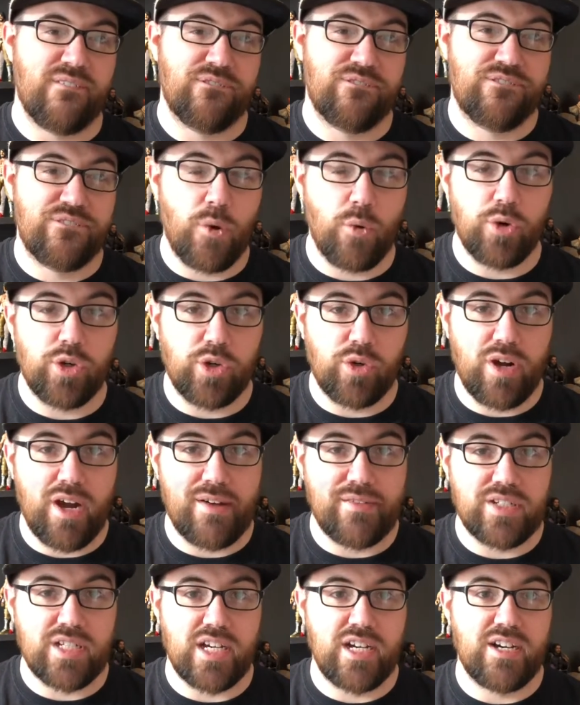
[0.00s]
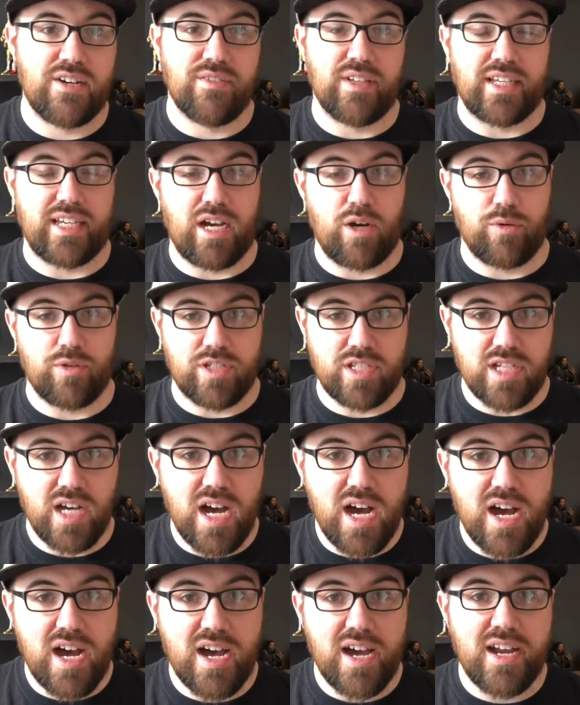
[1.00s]
photographs of like
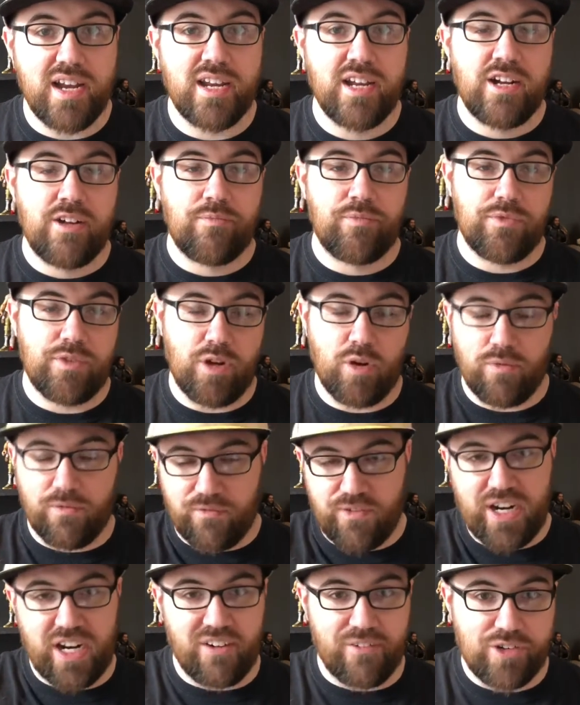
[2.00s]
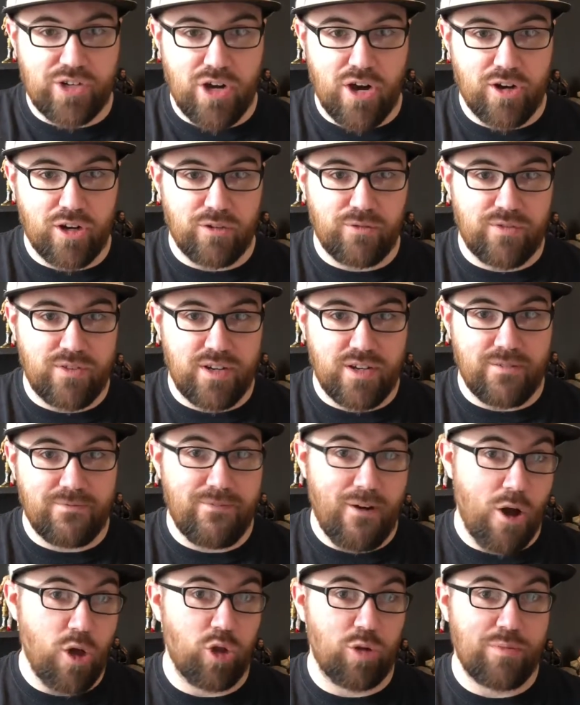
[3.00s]
outside, you know, figure photography.
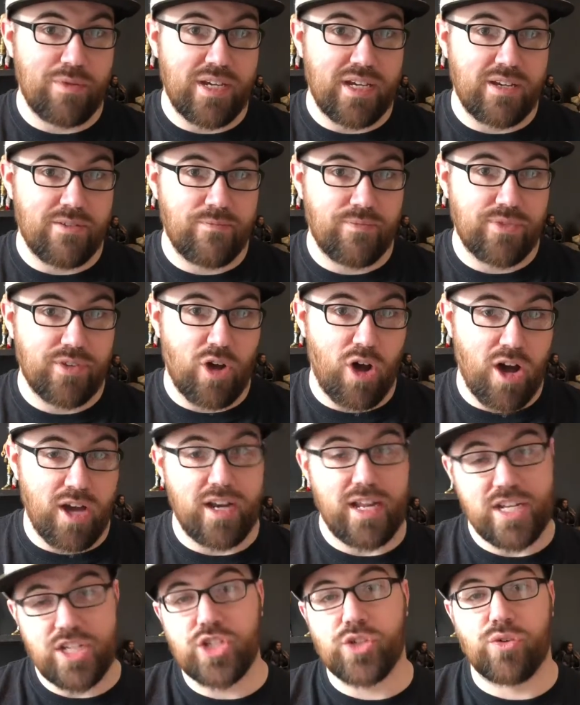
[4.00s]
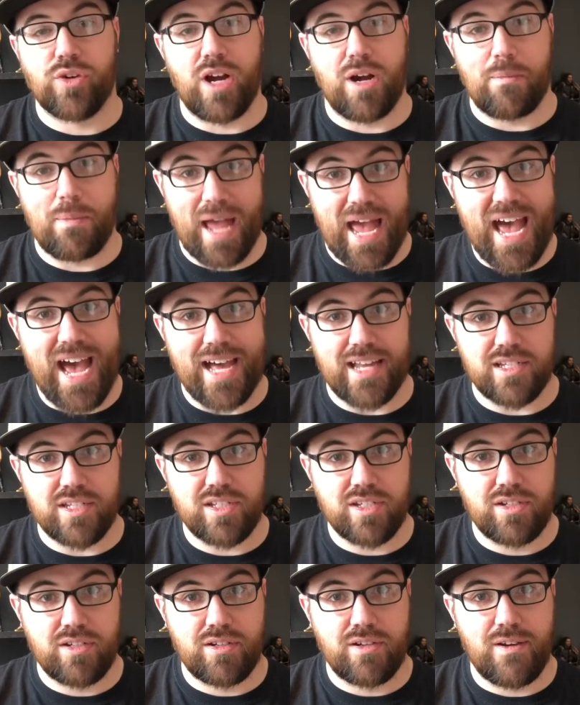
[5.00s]
Follow me on Instagram at
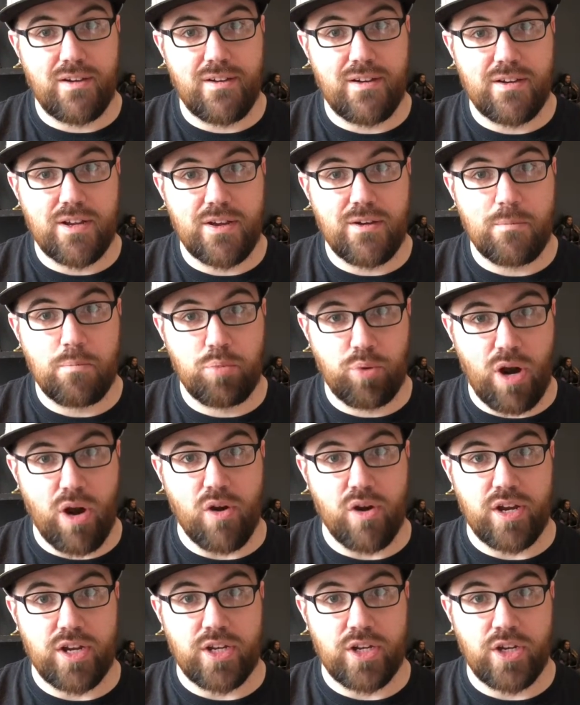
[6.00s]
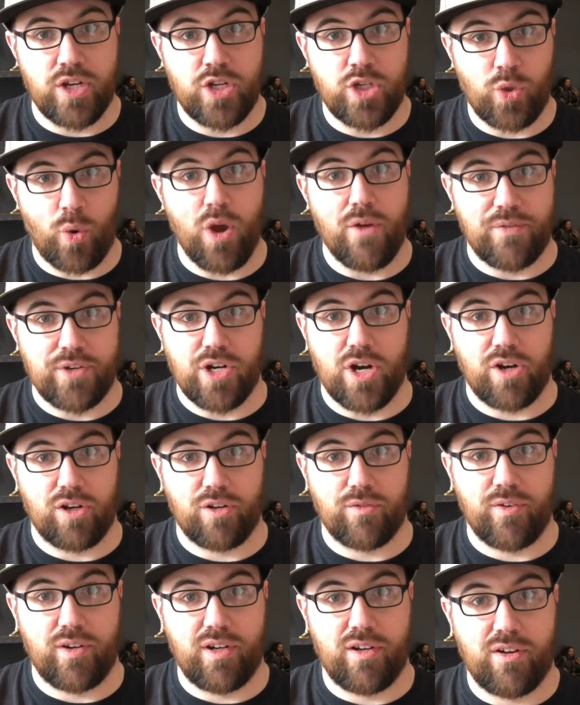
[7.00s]
Prairie Toy
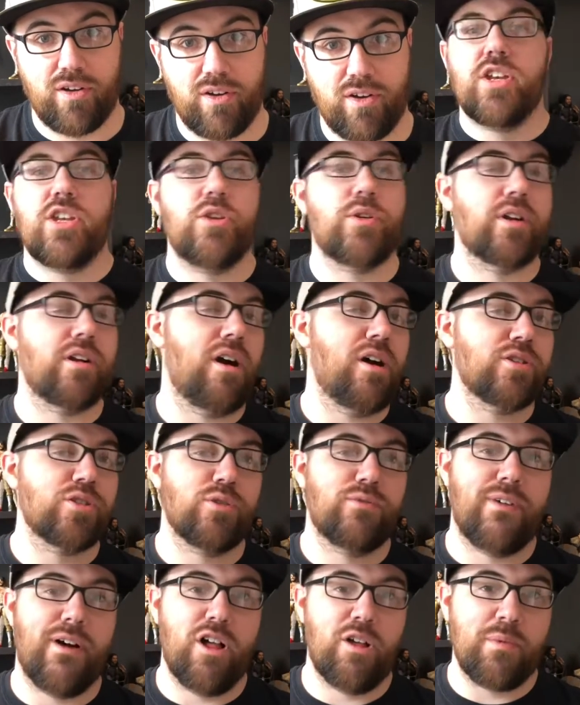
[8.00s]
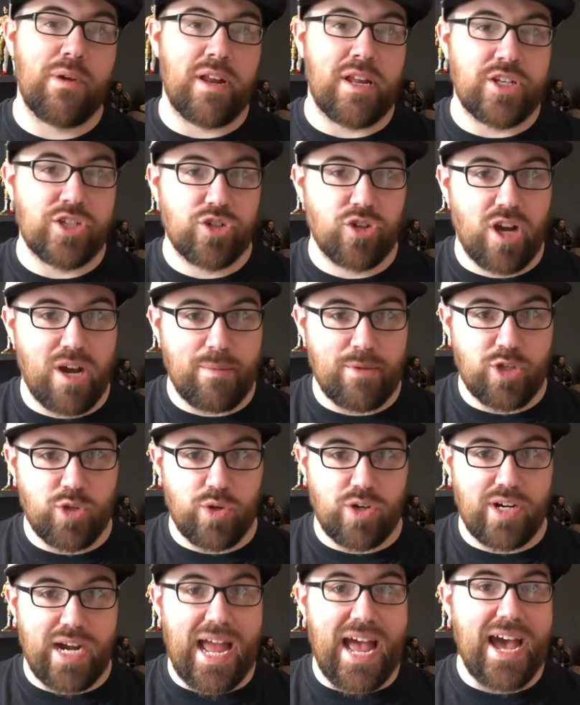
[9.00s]
Photography. You can also follow me on Instagram and
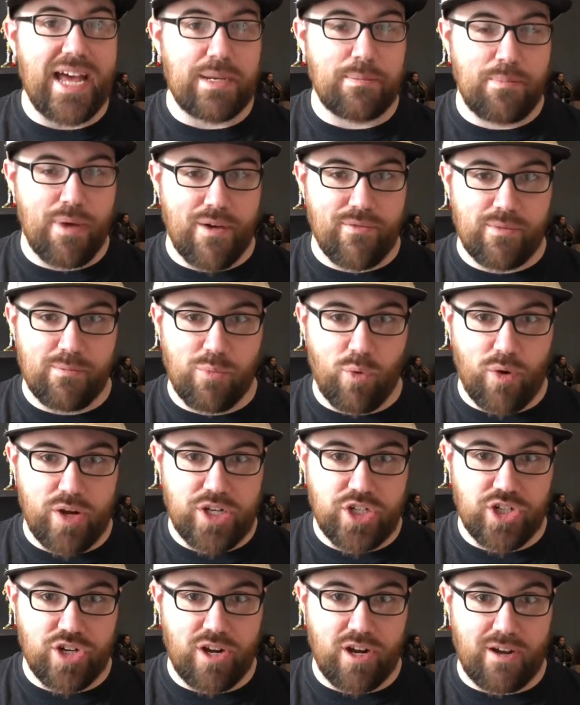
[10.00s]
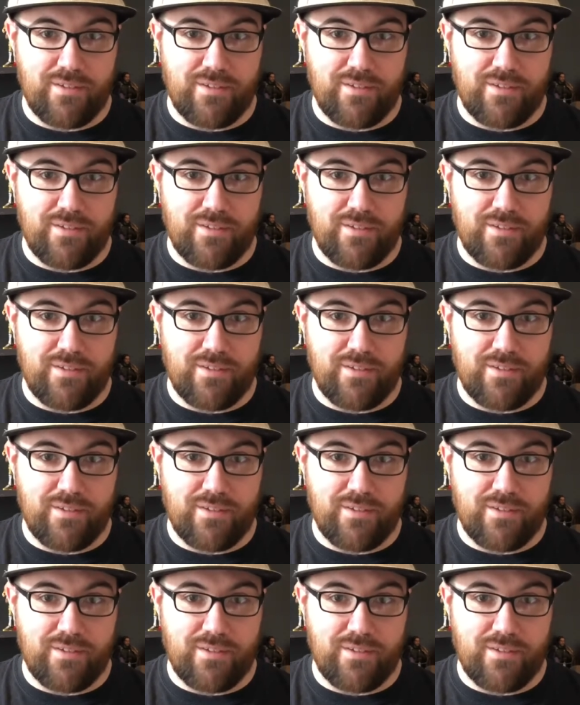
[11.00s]
Twitter at BevanBoychuk,